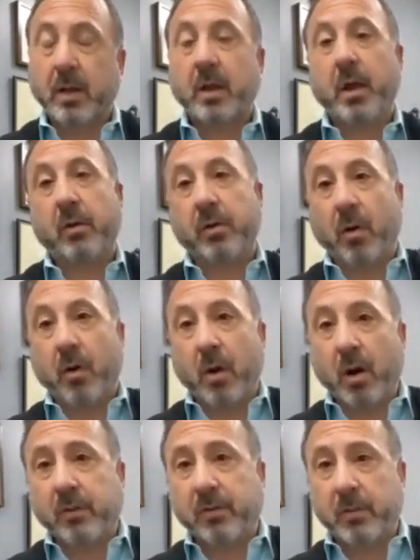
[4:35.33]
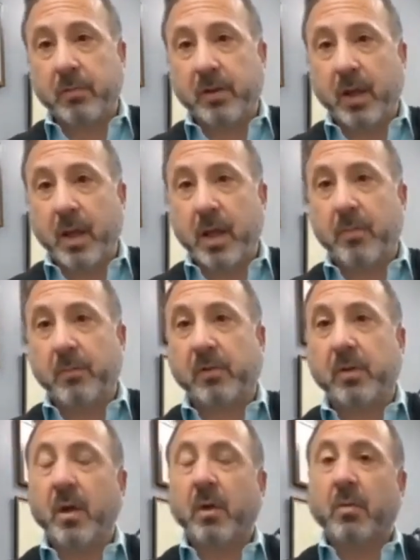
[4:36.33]
Now, there are some
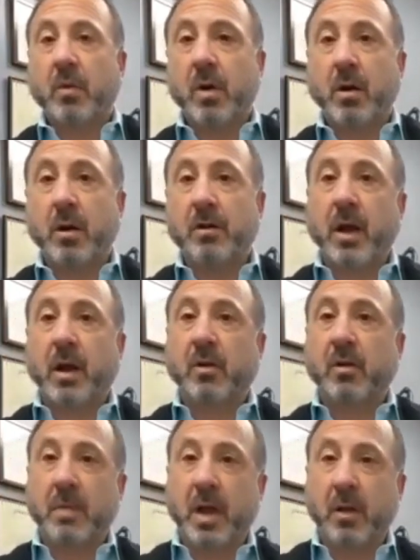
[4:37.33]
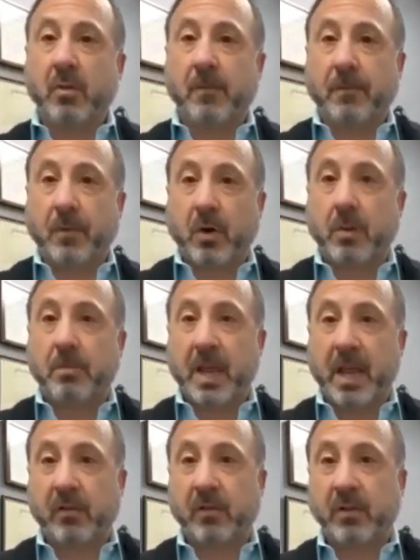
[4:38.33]
times where a doctor might refer a
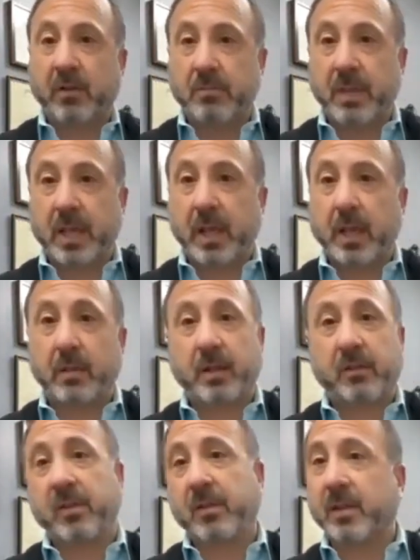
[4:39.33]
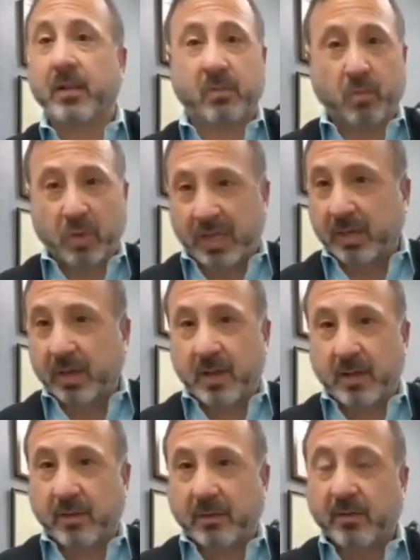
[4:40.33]
patient to me and it just says
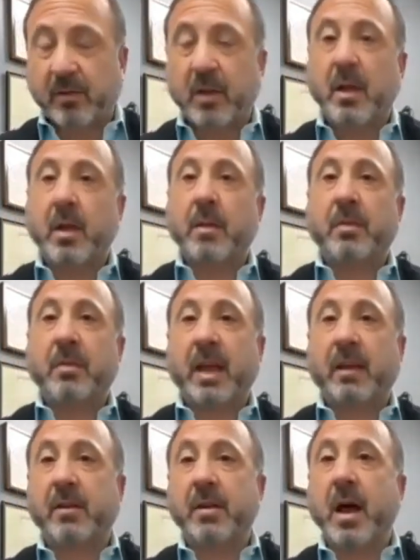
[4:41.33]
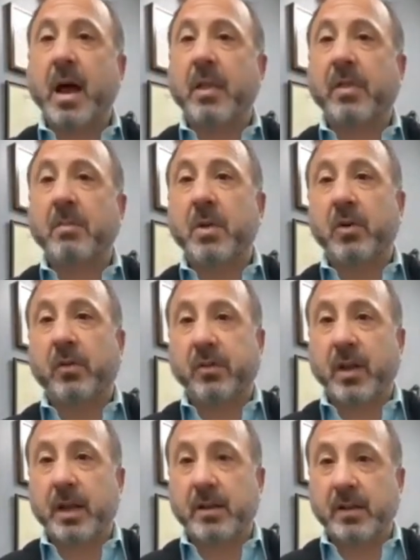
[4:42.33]
weakness. That's not the most
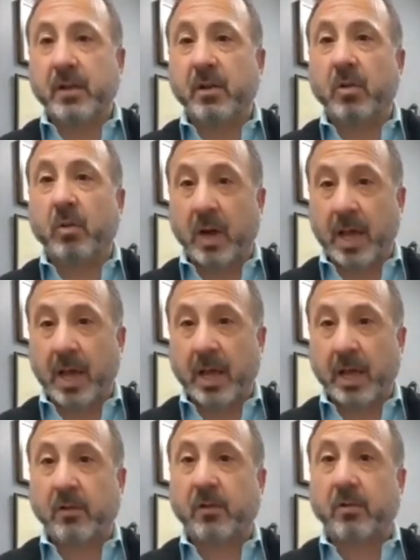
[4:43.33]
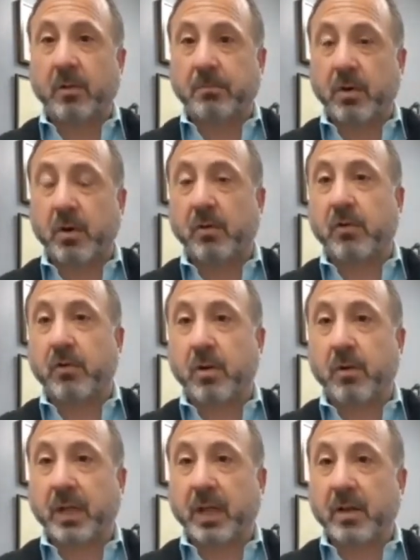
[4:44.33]
ideal way to approach
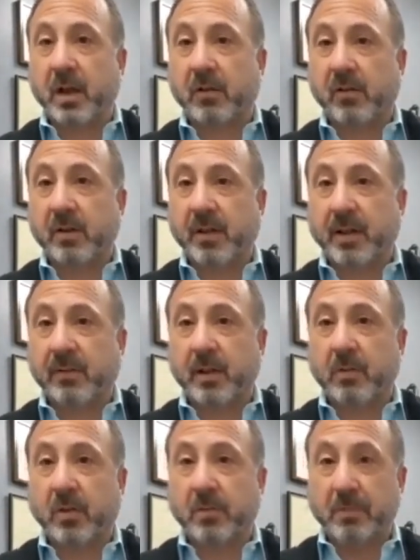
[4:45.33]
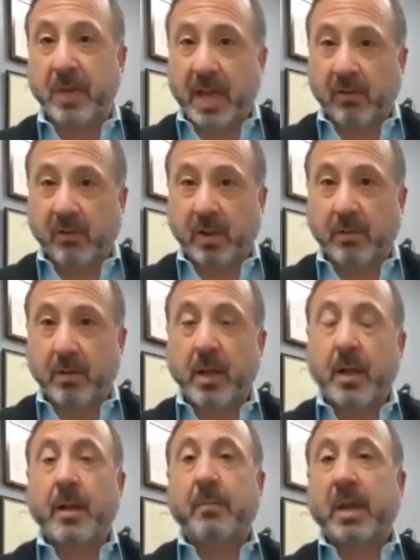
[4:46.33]
nerve conduction testing with the patient,
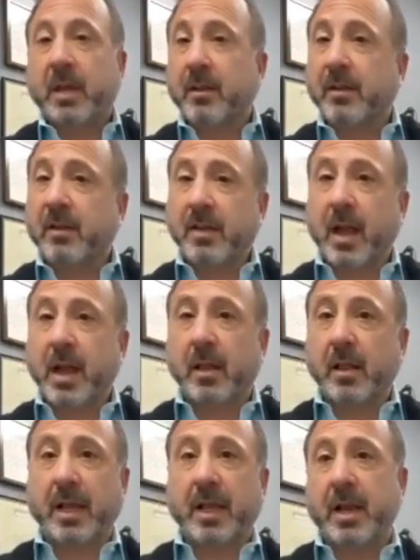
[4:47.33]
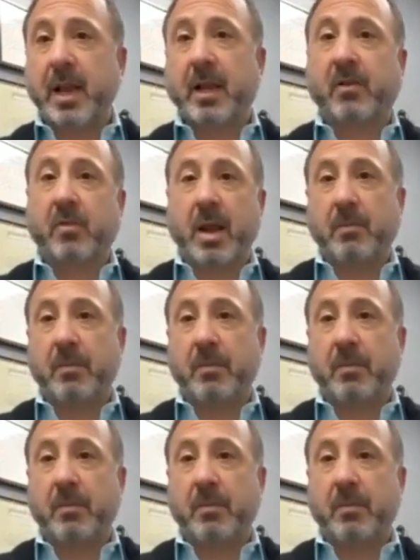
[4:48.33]
because it's kind of like an X-ray